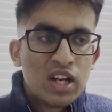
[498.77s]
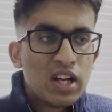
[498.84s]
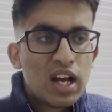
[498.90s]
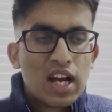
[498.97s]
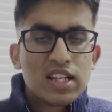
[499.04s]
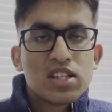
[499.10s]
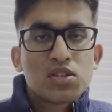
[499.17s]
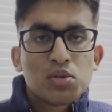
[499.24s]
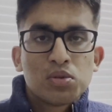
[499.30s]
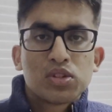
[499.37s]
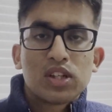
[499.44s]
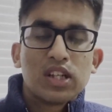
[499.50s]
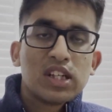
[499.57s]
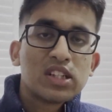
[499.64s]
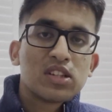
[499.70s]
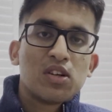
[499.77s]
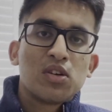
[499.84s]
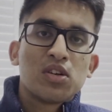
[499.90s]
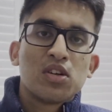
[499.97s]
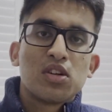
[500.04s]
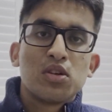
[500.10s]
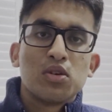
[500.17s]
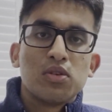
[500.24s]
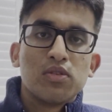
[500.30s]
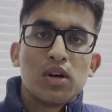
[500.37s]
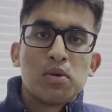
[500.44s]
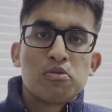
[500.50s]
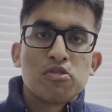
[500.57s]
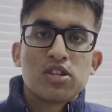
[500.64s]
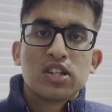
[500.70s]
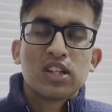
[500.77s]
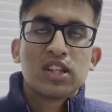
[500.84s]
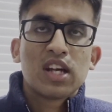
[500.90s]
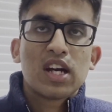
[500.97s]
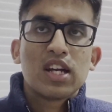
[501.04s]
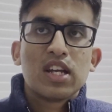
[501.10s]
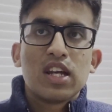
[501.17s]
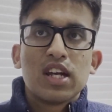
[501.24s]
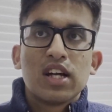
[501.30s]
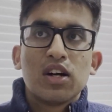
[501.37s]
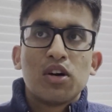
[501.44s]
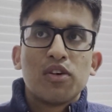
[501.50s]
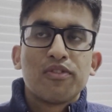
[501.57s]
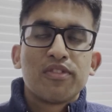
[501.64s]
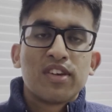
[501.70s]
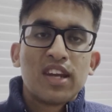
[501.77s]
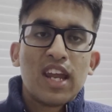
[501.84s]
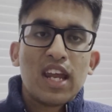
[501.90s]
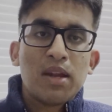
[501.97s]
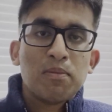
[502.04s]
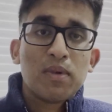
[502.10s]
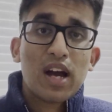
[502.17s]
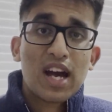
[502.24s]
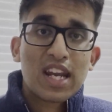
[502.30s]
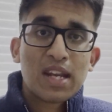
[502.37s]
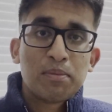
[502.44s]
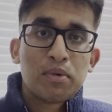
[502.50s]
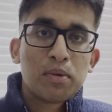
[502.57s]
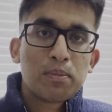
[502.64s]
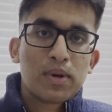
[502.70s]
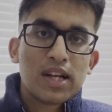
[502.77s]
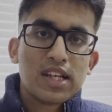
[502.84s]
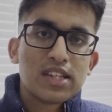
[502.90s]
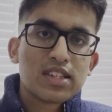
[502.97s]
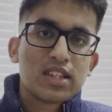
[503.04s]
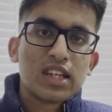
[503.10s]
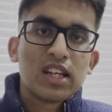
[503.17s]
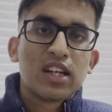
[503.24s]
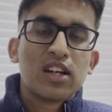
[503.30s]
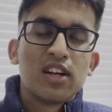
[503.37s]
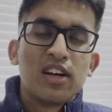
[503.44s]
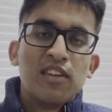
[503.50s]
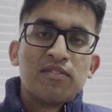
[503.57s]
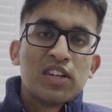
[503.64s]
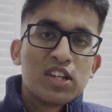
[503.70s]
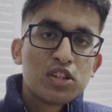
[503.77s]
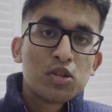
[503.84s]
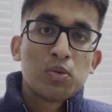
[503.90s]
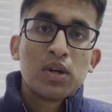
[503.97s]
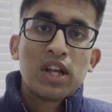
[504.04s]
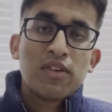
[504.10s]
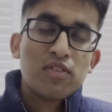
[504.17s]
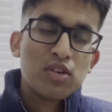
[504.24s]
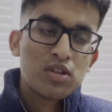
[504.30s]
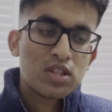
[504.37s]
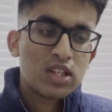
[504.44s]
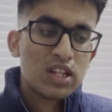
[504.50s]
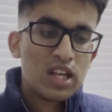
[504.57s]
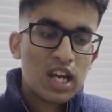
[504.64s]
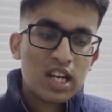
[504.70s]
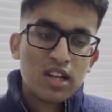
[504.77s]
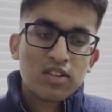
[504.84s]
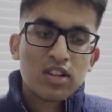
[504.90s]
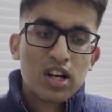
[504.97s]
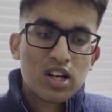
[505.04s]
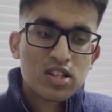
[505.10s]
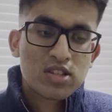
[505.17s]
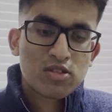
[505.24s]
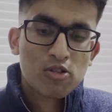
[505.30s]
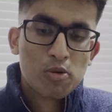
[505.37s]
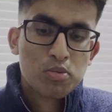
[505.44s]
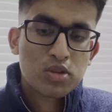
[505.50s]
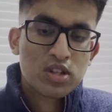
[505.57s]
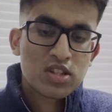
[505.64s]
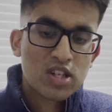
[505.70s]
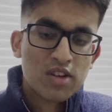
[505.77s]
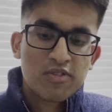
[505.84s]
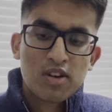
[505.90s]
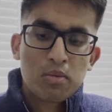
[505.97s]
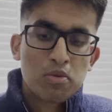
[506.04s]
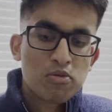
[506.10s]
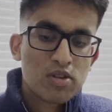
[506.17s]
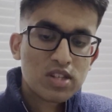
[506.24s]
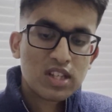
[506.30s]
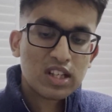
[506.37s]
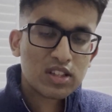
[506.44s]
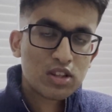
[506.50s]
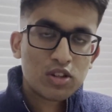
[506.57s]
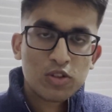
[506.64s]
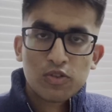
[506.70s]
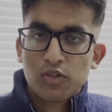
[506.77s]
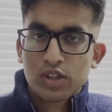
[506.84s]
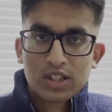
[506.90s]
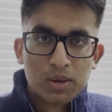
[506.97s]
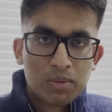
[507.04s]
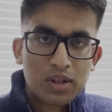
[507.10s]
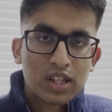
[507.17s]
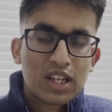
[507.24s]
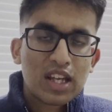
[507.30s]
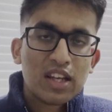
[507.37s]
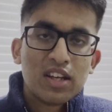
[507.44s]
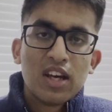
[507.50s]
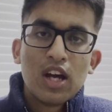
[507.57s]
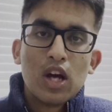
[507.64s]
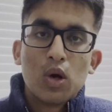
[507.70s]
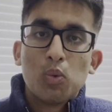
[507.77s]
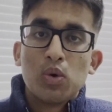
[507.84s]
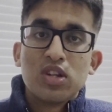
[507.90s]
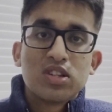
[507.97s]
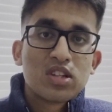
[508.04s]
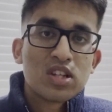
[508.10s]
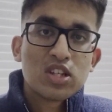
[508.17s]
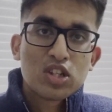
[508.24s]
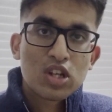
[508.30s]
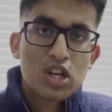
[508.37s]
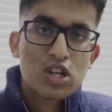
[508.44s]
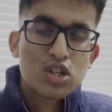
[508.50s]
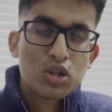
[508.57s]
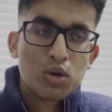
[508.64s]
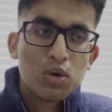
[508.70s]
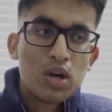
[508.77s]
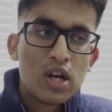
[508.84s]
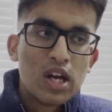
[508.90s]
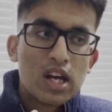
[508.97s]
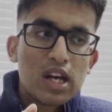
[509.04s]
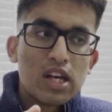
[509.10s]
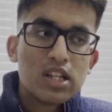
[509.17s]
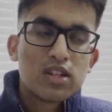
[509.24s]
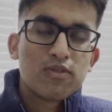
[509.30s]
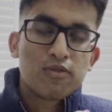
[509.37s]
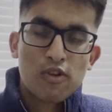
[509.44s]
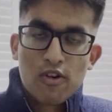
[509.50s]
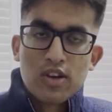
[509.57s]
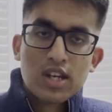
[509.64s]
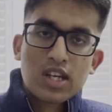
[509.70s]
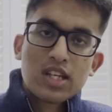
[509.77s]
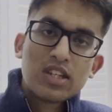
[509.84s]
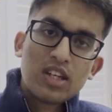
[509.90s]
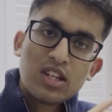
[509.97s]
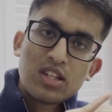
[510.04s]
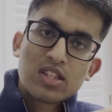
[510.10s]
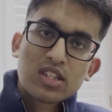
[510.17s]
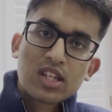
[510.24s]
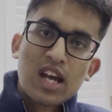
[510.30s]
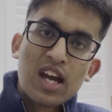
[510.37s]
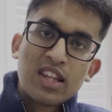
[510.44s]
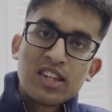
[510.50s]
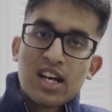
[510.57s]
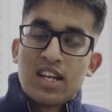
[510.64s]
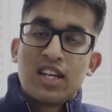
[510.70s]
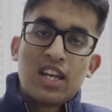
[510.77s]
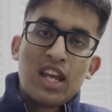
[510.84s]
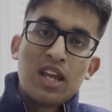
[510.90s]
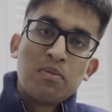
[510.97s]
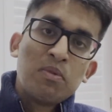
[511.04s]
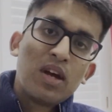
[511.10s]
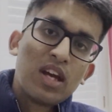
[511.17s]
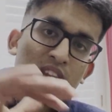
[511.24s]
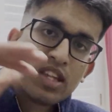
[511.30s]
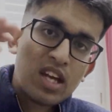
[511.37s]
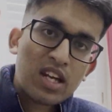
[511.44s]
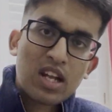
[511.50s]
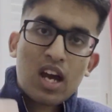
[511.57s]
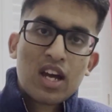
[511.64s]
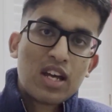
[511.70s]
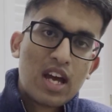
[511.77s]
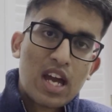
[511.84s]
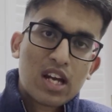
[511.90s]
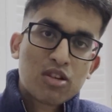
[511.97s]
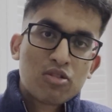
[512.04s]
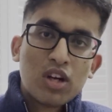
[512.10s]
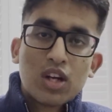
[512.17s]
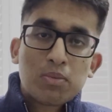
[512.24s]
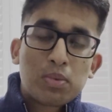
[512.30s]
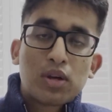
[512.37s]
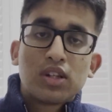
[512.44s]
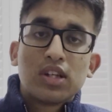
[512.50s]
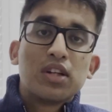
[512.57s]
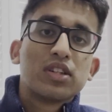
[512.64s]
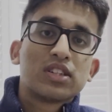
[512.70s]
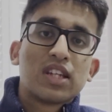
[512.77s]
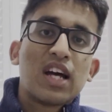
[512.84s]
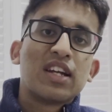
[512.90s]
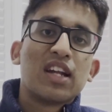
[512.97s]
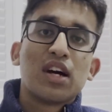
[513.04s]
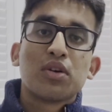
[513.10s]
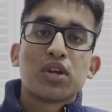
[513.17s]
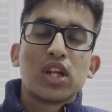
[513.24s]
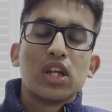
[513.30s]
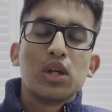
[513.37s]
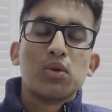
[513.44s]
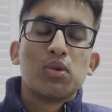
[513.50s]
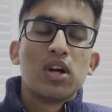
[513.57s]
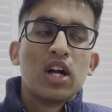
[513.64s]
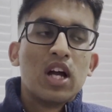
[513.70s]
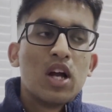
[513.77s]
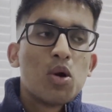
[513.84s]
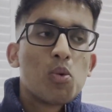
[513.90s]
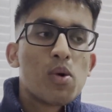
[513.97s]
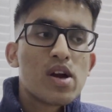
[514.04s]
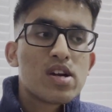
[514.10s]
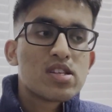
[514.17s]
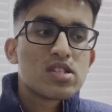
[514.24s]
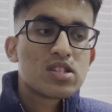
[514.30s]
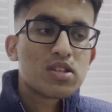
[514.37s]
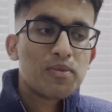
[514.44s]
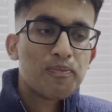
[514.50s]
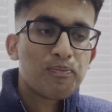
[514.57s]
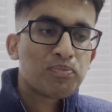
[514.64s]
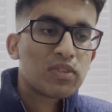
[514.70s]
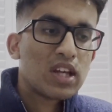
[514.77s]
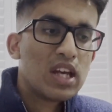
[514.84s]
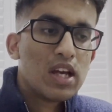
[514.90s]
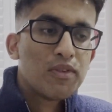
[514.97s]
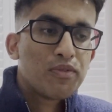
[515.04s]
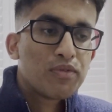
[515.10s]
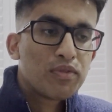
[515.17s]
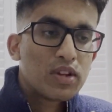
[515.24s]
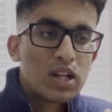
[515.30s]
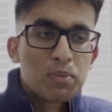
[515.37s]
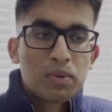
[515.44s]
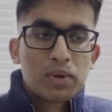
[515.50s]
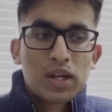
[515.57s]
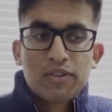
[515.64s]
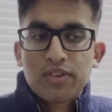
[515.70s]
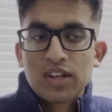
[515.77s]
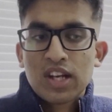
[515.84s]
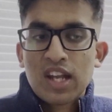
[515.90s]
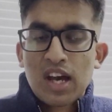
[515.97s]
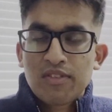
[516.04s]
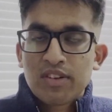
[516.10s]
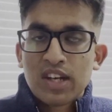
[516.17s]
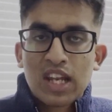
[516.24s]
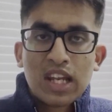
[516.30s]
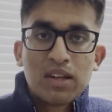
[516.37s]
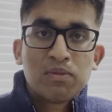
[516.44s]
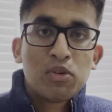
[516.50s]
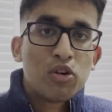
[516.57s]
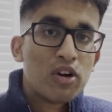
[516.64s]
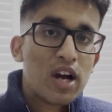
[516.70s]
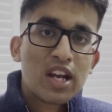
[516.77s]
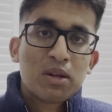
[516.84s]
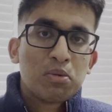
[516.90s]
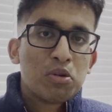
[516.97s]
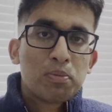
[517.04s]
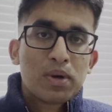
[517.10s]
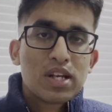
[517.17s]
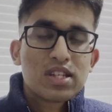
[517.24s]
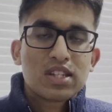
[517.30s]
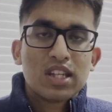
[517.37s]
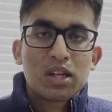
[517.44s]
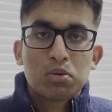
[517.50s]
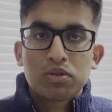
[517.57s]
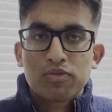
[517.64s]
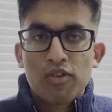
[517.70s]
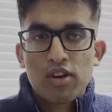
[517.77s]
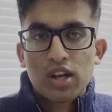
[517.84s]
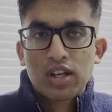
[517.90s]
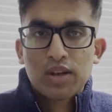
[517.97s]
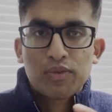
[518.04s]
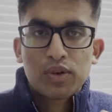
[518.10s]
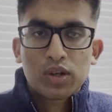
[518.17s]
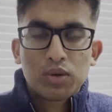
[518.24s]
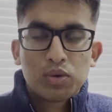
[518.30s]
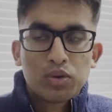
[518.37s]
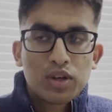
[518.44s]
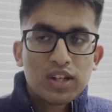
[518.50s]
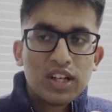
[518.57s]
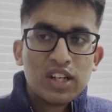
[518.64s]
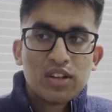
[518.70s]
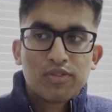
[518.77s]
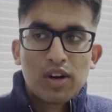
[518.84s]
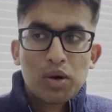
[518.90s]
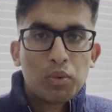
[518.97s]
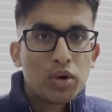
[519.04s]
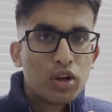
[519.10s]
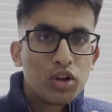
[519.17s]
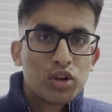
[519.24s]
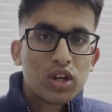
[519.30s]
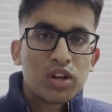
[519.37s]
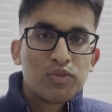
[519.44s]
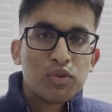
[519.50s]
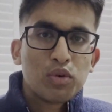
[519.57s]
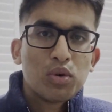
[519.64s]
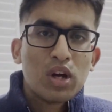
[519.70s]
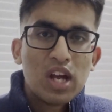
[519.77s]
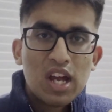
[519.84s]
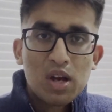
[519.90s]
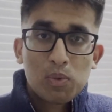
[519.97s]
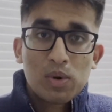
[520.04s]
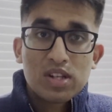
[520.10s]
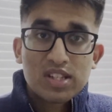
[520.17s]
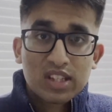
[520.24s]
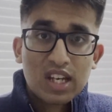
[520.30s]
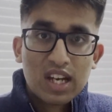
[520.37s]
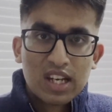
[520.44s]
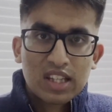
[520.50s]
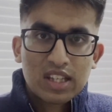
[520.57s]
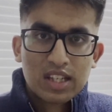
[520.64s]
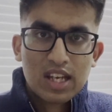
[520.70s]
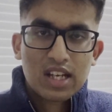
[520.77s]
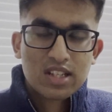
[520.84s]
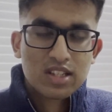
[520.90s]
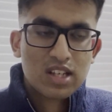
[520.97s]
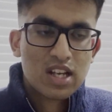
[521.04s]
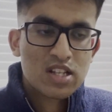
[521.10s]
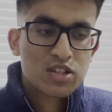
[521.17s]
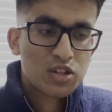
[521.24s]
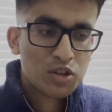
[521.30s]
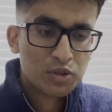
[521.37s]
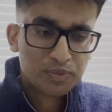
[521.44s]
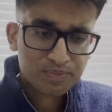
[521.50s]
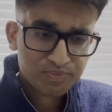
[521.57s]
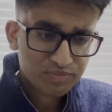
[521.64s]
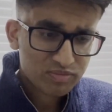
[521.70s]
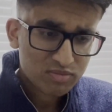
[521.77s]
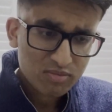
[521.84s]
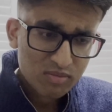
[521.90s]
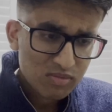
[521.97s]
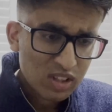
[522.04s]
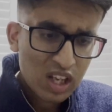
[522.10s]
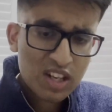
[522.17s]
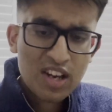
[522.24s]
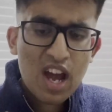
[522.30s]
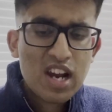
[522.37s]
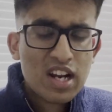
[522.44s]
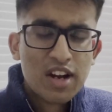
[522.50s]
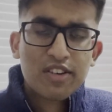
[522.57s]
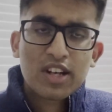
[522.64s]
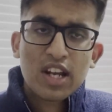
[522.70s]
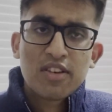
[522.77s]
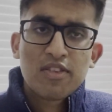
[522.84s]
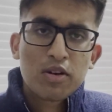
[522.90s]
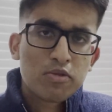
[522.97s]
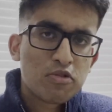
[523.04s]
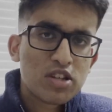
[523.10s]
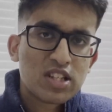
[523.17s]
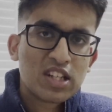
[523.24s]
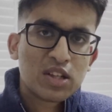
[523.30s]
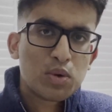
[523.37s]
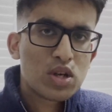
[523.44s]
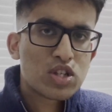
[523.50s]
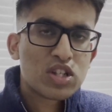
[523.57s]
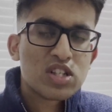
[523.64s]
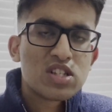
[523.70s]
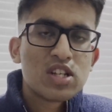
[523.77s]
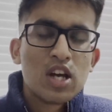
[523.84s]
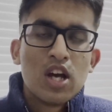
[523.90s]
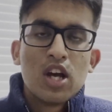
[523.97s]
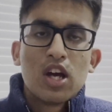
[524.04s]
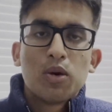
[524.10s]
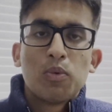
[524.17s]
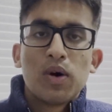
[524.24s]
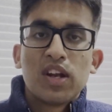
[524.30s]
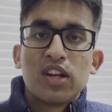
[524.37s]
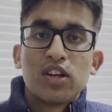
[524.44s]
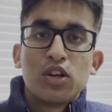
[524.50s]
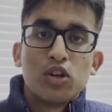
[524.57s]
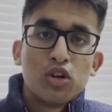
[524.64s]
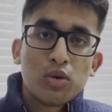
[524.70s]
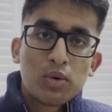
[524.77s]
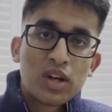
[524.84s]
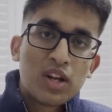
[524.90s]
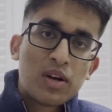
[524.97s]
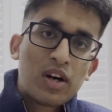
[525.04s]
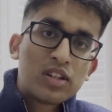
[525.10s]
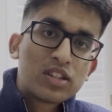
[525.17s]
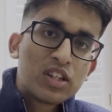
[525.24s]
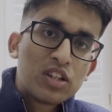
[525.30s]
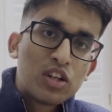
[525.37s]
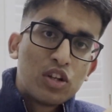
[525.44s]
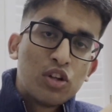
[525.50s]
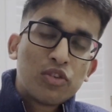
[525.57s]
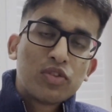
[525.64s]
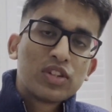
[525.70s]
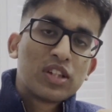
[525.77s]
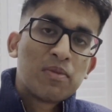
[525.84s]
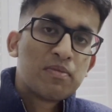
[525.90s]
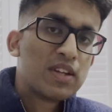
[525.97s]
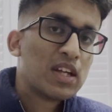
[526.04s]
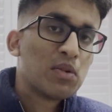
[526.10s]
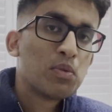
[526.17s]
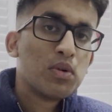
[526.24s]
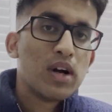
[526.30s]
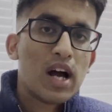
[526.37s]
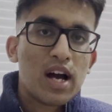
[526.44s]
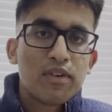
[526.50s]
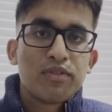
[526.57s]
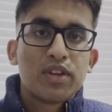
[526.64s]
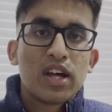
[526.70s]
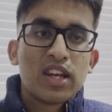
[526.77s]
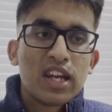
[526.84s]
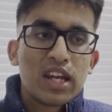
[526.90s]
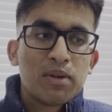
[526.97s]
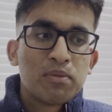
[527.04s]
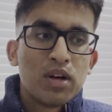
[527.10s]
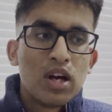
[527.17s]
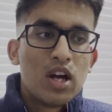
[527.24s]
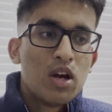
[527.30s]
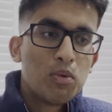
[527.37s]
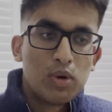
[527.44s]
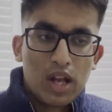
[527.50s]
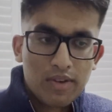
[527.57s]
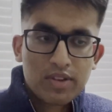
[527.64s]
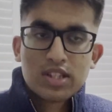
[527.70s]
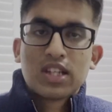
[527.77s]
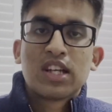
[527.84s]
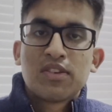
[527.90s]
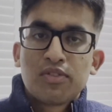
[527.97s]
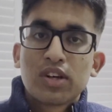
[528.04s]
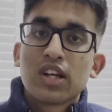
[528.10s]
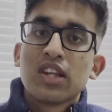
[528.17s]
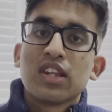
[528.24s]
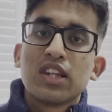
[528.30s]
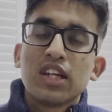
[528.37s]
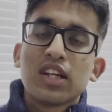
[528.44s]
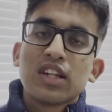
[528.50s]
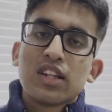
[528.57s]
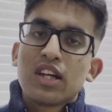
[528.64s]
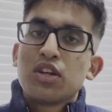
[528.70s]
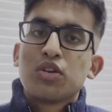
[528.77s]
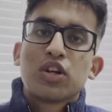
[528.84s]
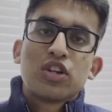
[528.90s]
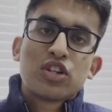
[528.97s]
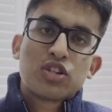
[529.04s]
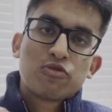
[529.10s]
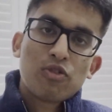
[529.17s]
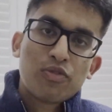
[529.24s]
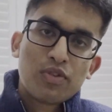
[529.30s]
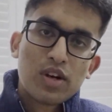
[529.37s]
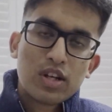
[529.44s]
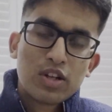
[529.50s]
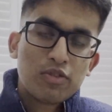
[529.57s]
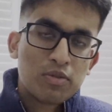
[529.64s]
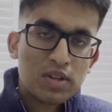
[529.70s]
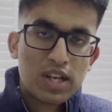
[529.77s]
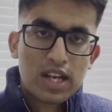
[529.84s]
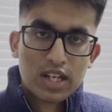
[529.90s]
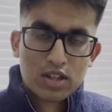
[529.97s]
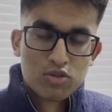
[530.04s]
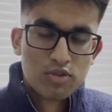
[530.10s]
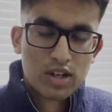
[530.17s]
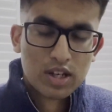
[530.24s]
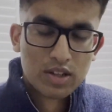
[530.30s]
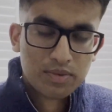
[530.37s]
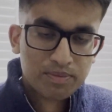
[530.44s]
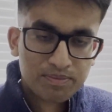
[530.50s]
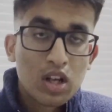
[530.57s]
And this also links on to verbal reasoning, the idea of name, animal, place, thing. So whenever you see any of the answer options in verbal reasoning, so for example, again, Winston Churchill, it's very easy to scan that name in the entire extract because it'll stand out to you. Whereas if it didn't have a name or animal or place thing, it was very difficult to identify what you're looking for when scanning the text. And so 9 out of 10 verbal reasoning questions, when asking to look for something, will have that name, will have a significant thing that you can just refer to from the extract.